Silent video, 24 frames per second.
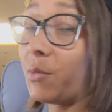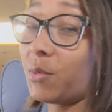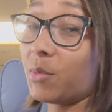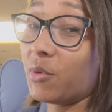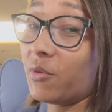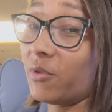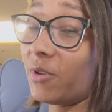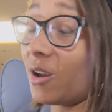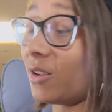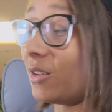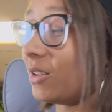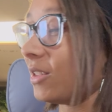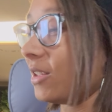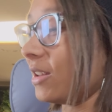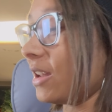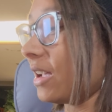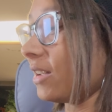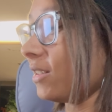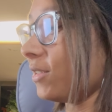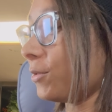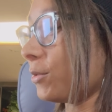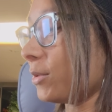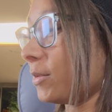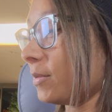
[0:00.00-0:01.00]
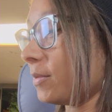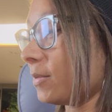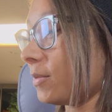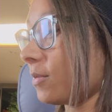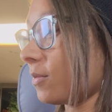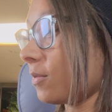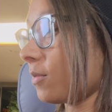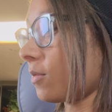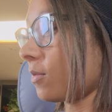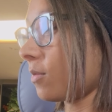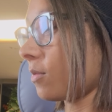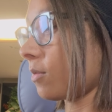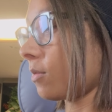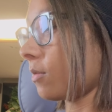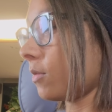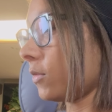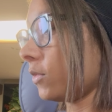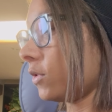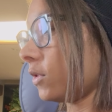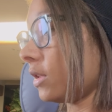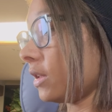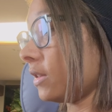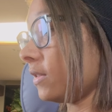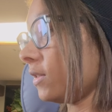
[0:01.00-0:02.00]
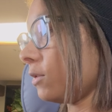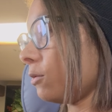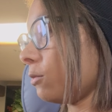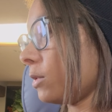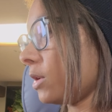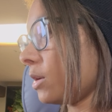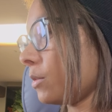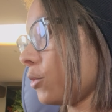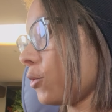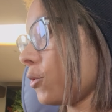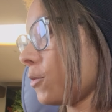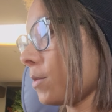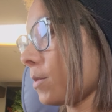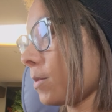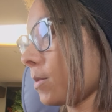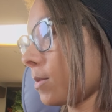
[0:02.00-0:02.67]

we're moving on to the next one. So let's see what we can pull.